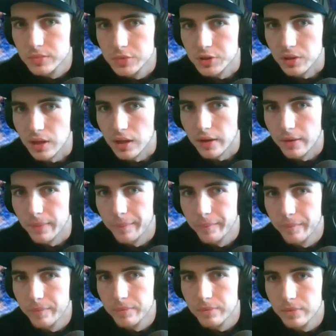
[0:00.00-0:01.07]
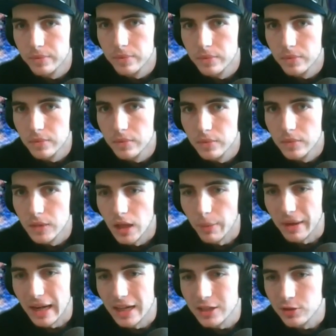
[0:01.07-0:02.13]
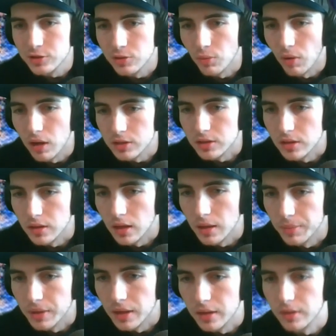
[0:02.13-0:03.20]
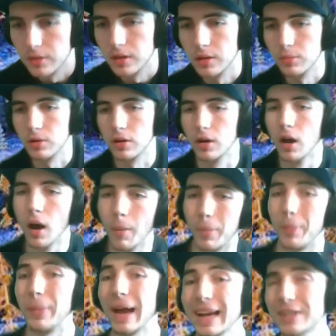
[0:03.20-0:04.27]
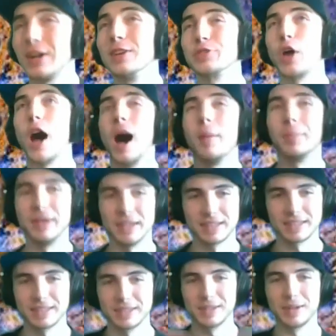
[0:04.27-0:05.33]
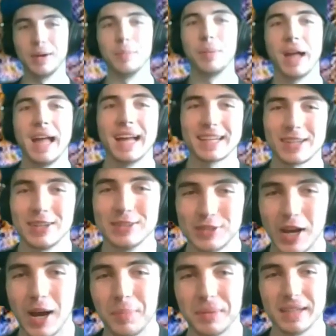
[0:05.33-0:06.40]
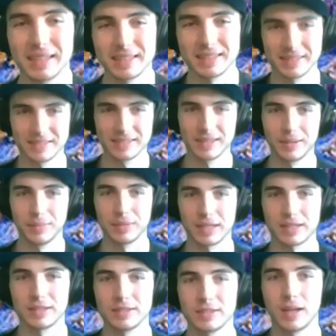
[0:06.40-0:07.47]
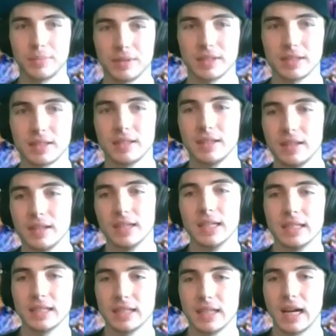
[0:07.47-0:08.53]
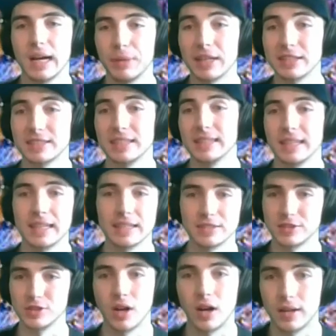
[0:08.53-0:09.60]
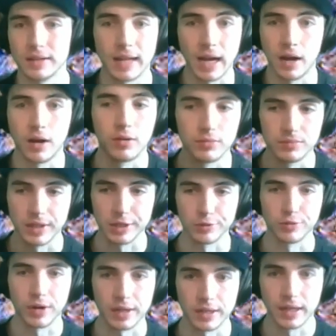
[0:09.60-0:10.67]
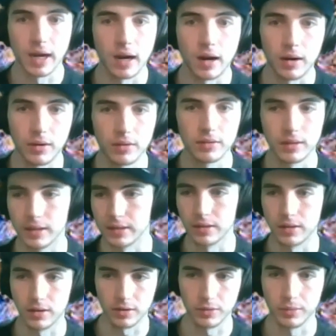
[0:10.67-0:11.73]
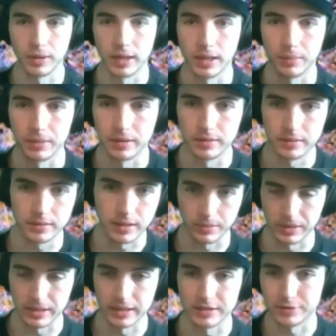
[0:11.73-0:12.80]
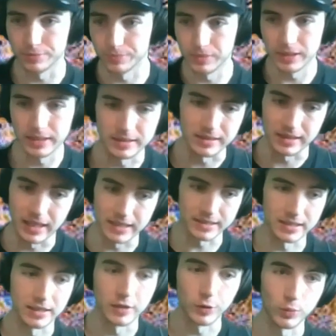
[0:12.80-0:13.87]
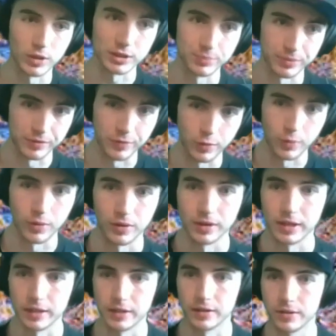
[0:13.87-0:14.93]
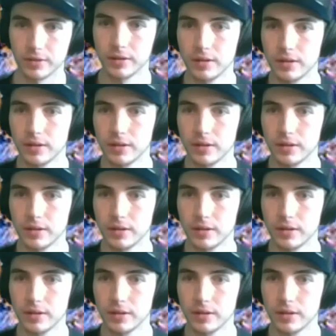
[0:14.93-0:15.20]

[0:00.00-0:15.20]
So yeah. I mean, I used to watch it a lot, but I don't anymore. But back on topic. Back on topic. Back on topic. I'm not saying that it's gone down like right now, like all the way, but I mean, it's less than it was before, you know.